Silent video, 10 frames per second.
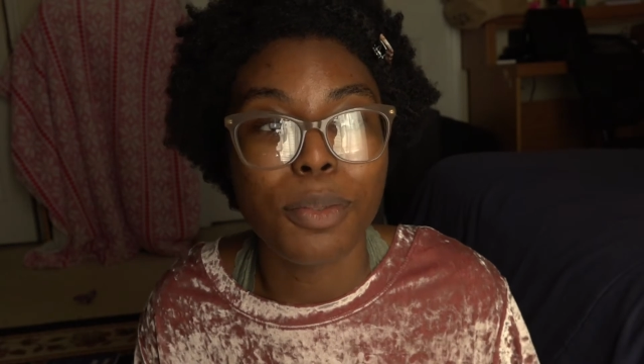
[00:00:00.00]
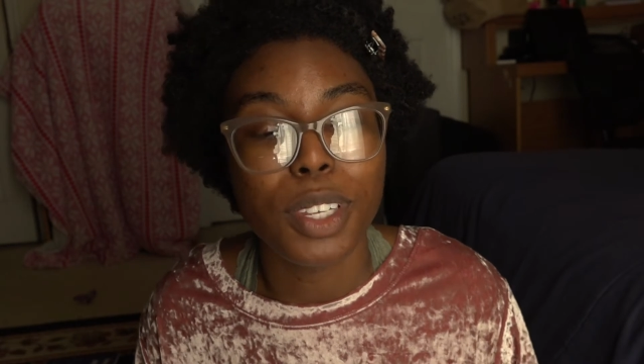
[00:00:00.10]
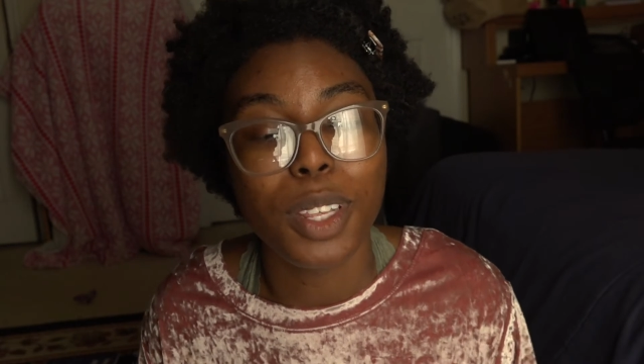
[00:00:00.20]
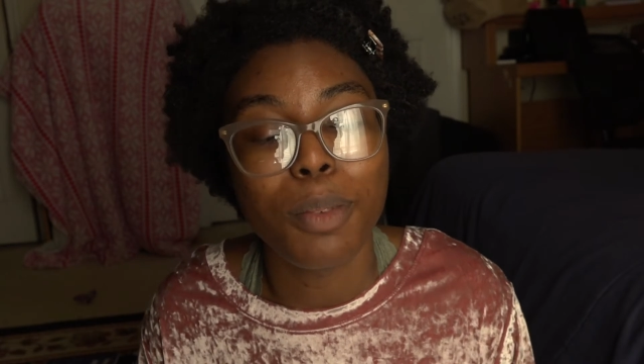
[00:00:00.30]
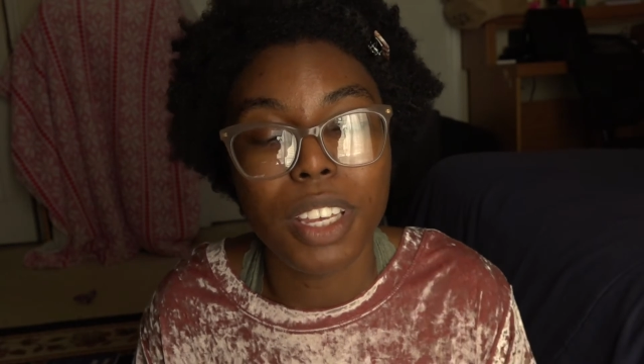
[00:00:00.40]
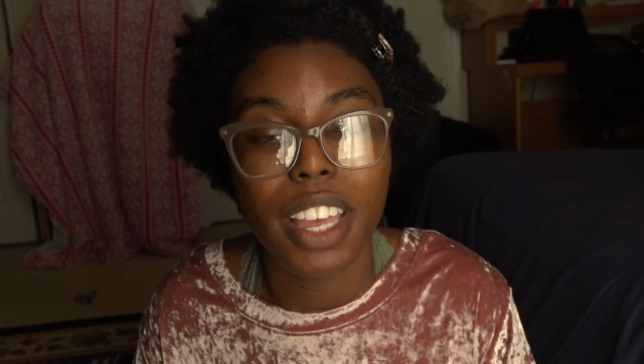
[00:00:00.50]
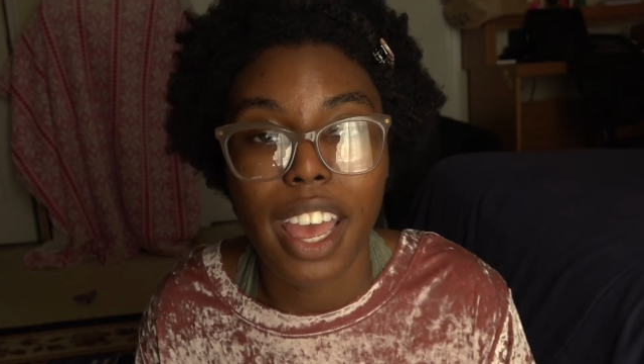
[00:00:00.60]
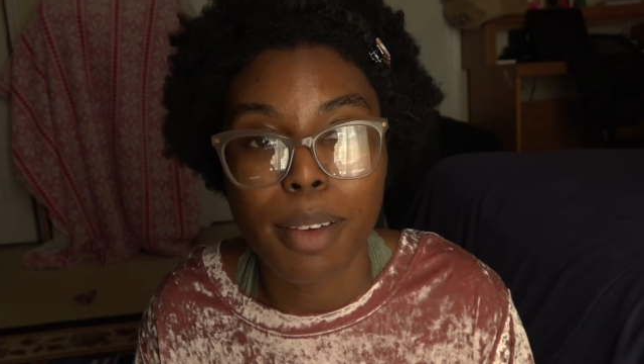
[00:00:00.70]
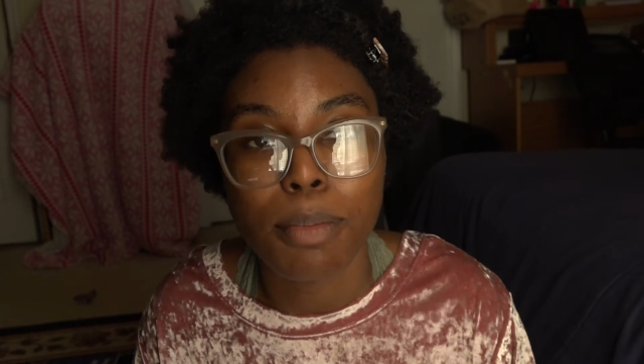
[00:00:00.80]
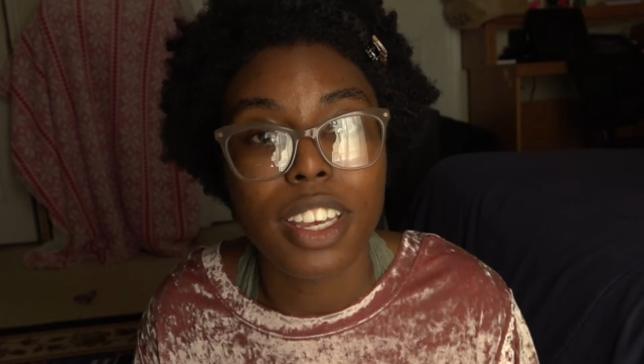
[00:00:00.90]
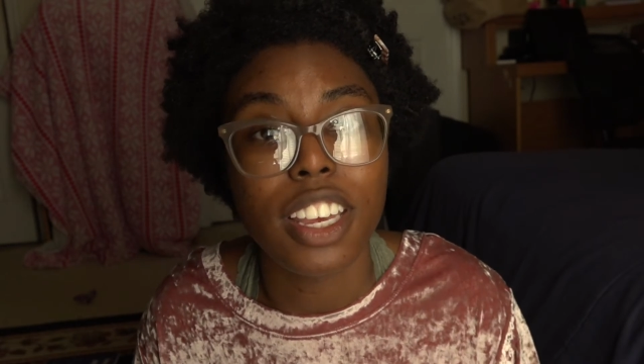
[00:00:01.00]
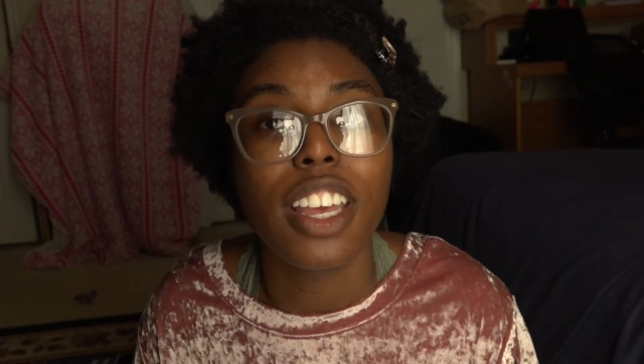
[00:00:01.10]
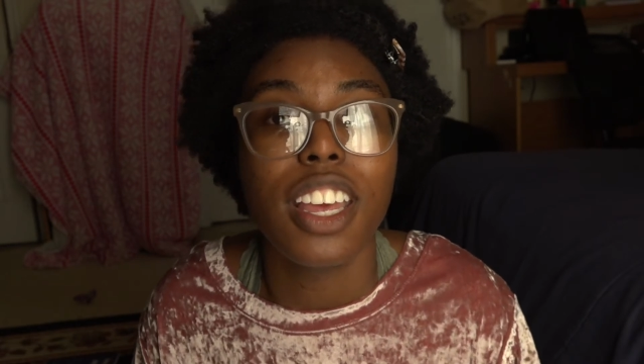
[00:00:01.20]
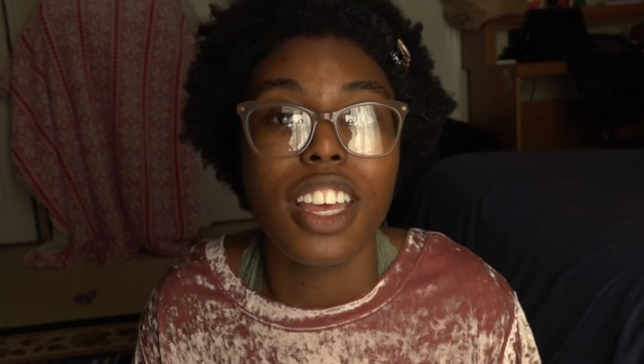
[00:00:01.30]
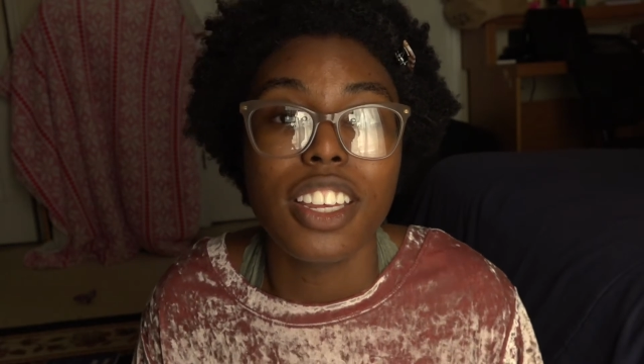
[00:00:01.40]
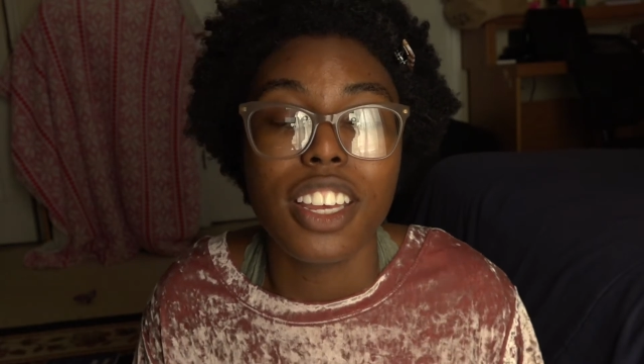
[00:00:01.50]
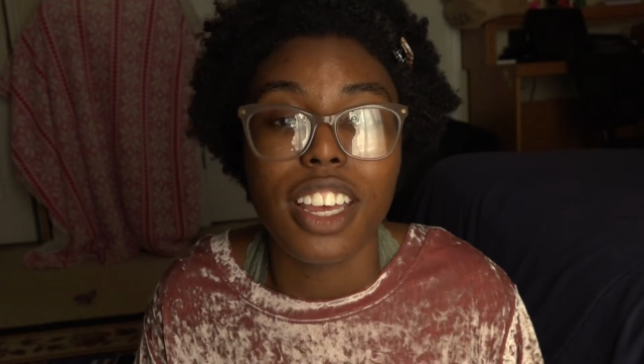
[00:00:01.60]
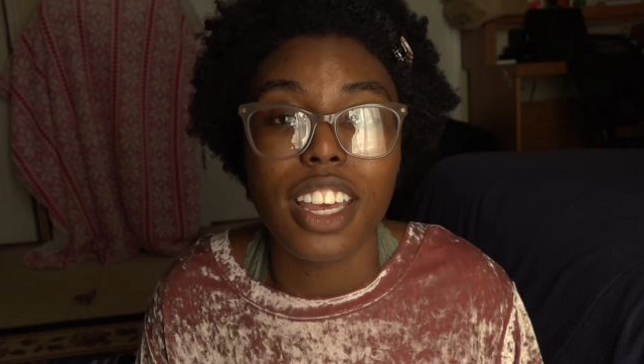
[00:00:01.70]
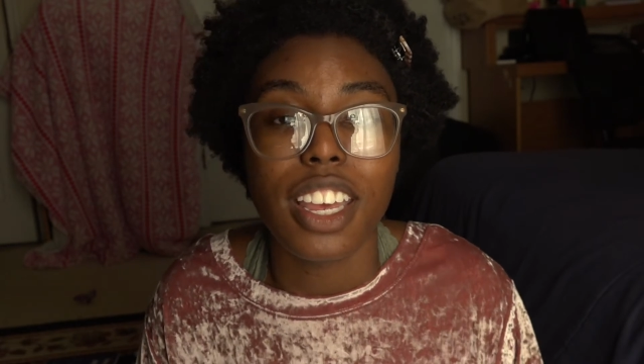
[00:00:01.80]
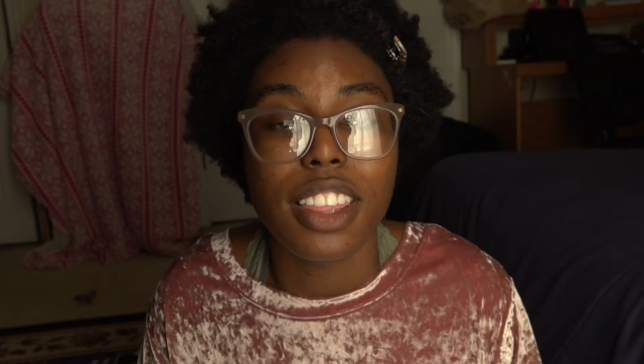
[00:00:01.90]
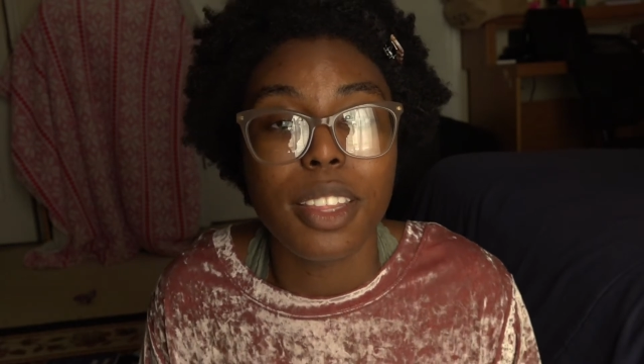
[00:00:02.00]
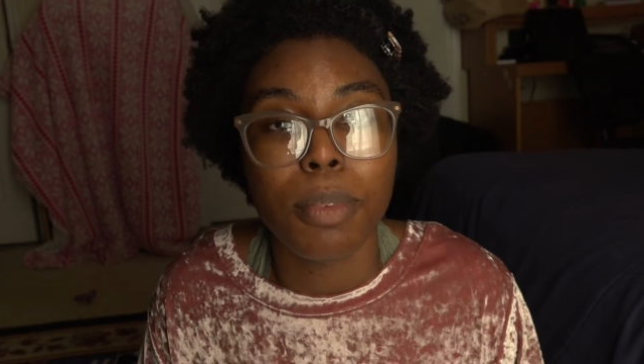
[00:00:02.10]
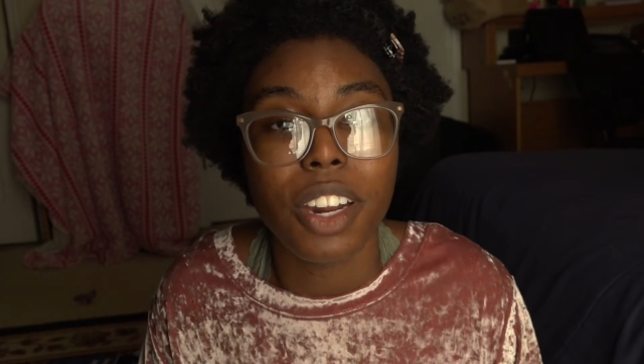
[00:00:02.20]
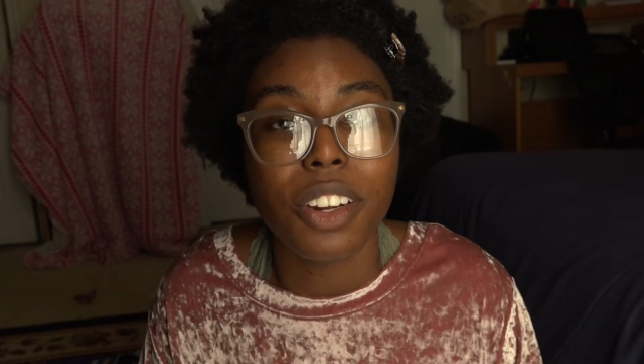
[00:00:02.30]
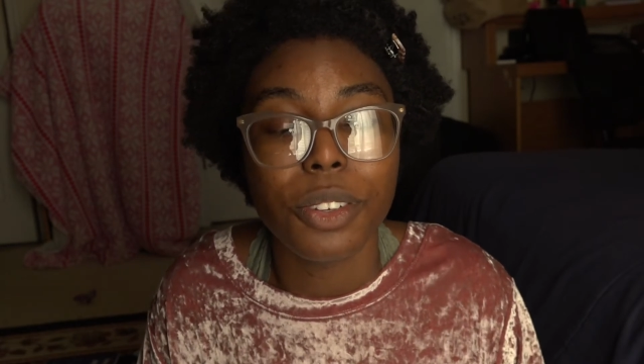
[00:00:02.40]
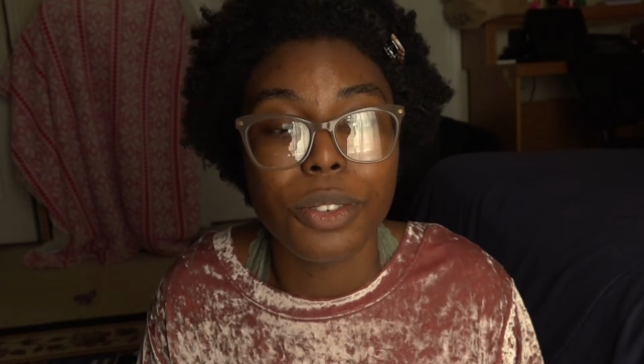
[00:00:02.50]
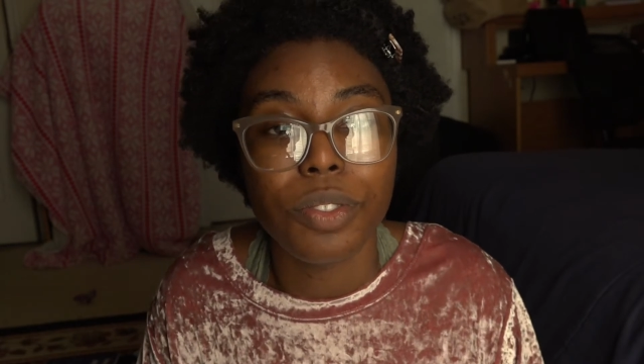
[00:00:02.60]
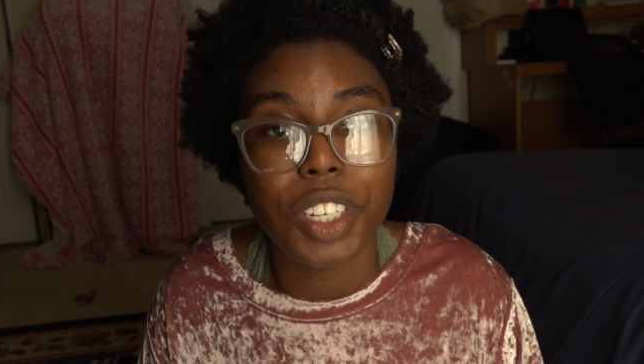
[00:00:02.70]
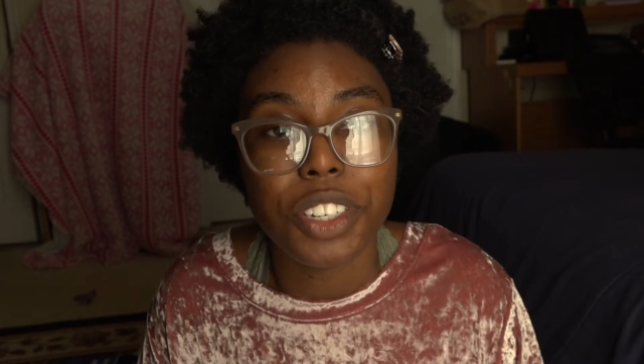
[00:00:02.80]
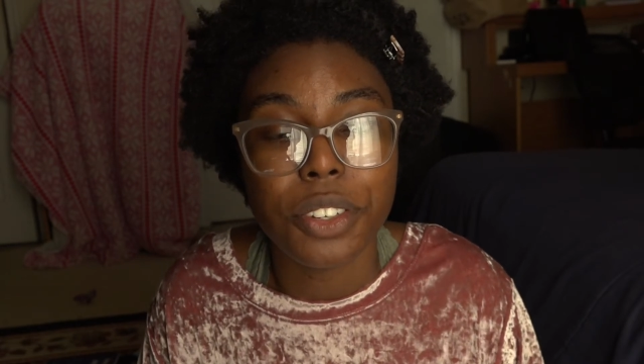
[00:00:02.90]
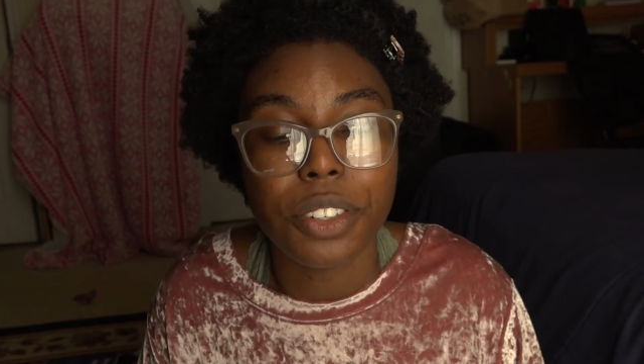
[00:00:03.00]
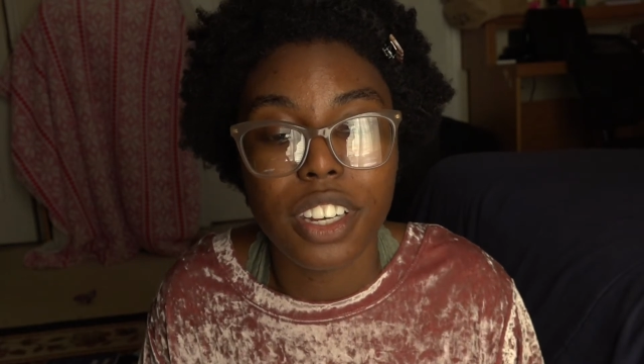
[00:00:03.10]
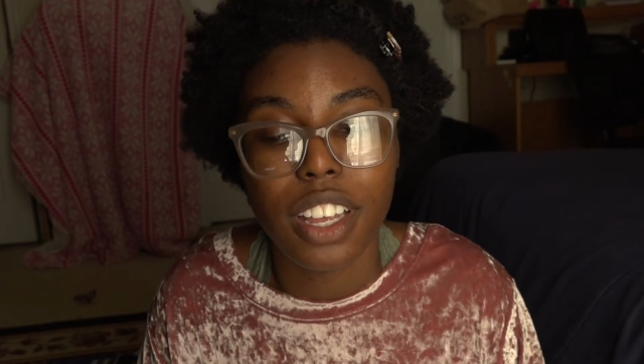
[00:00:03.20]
really be happy in the medical field.